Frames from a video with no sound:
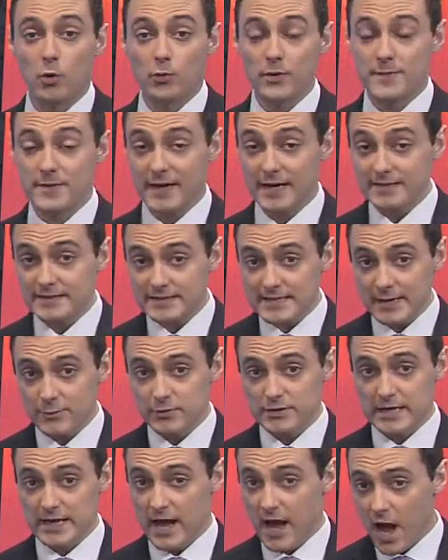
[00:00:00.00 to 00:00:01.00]
We begin tonight
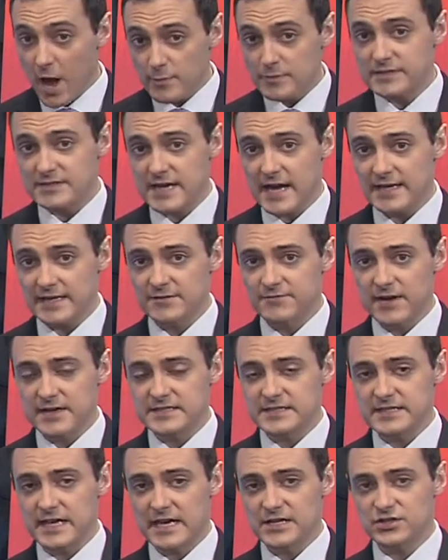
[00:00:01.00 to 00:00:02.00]
with a homicide
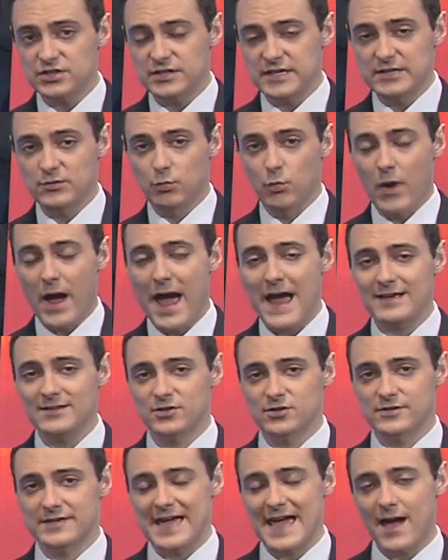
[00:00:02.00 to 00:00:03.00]
investigation in
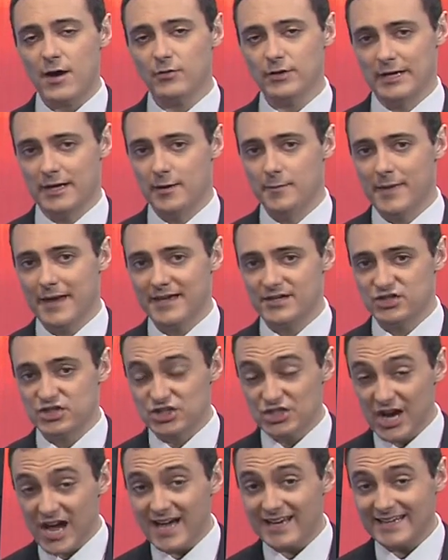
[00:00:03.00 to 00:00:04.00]
Wagoner County. A man
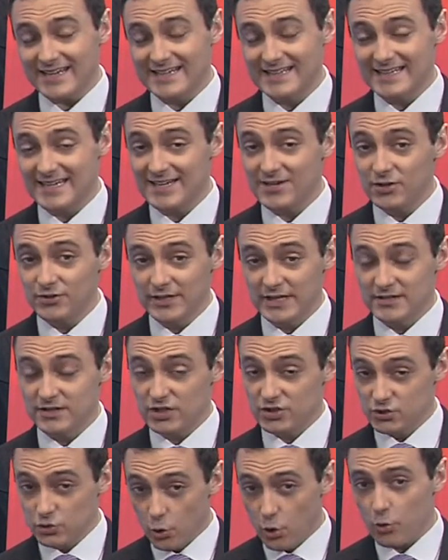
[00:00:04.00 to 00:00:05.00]
shot and killed in
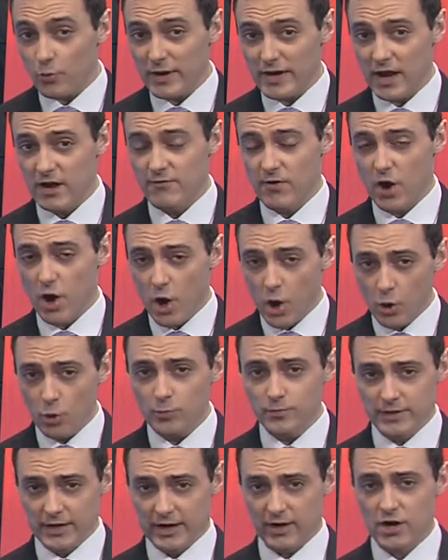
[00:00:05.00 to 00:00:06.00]
the doorway of a
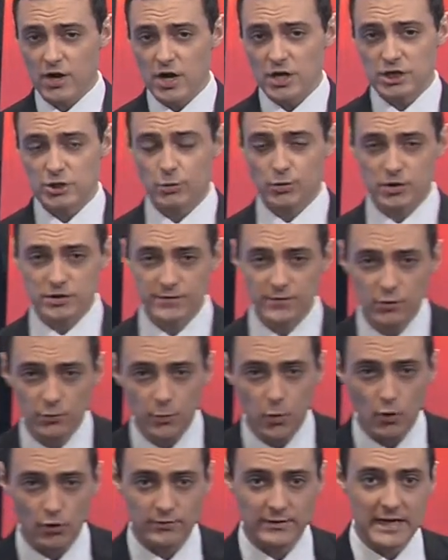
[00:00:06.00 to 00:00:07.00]
home there. Two Works View
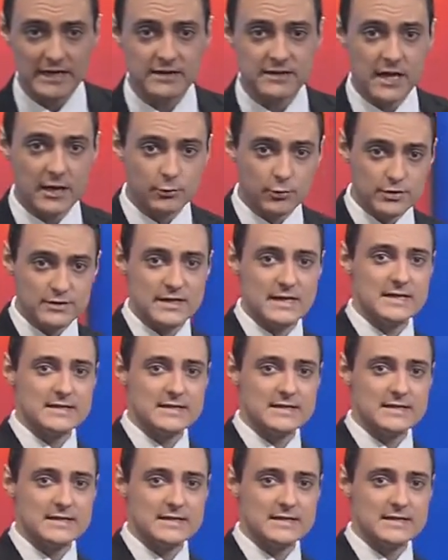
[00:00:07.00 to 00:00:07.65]
reporter Nathan Edwards is